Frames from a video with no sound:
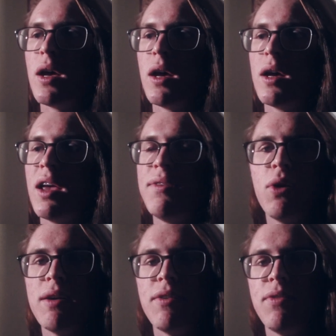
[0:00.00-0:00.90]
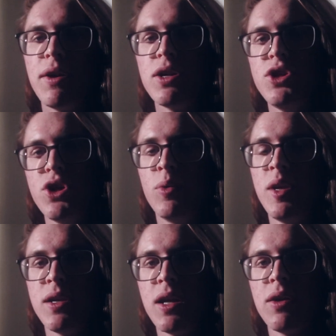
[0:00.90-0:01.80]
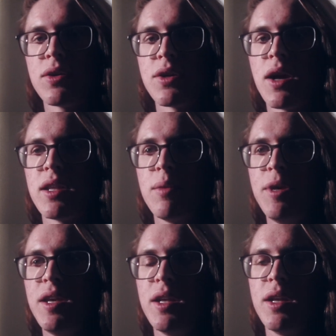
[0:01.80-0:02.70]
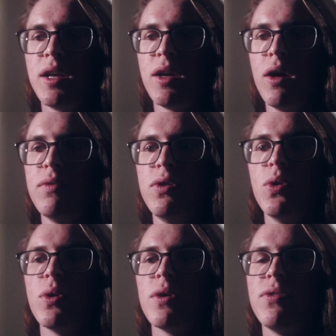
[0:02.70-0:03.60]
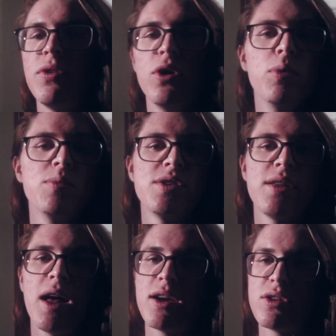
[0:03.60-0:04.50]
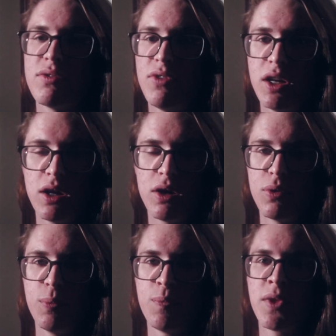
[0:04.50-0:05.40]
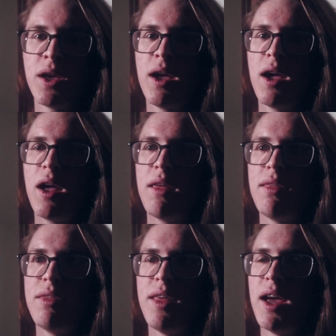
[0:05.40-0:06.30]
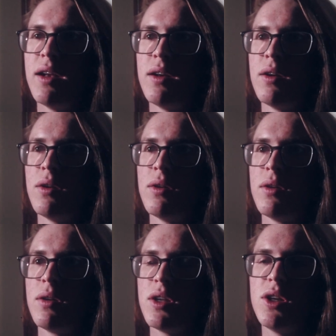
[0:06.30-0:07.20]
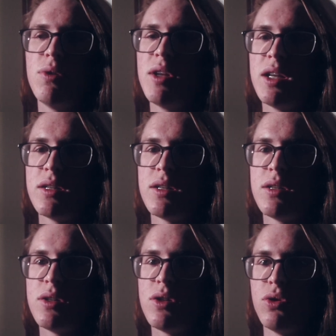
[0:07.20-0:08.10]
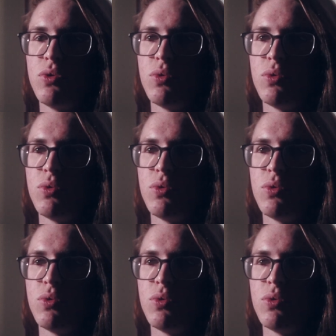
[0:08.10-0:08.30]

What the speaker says: If you have a very jokey character at the beginning of your film/video, then you need to